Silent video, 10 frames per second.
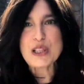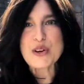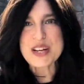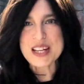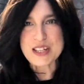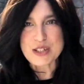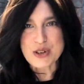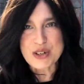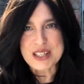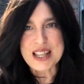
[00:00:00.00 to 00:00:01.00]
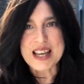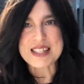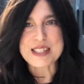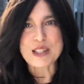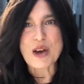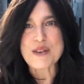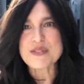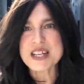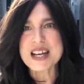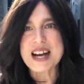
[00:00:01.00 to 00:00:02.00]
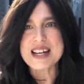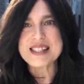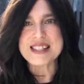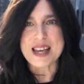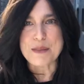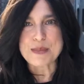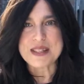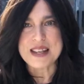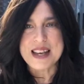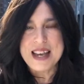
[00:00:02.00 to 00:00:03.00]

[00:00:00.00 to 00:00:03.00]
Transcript: learn and internalize lofty concepts,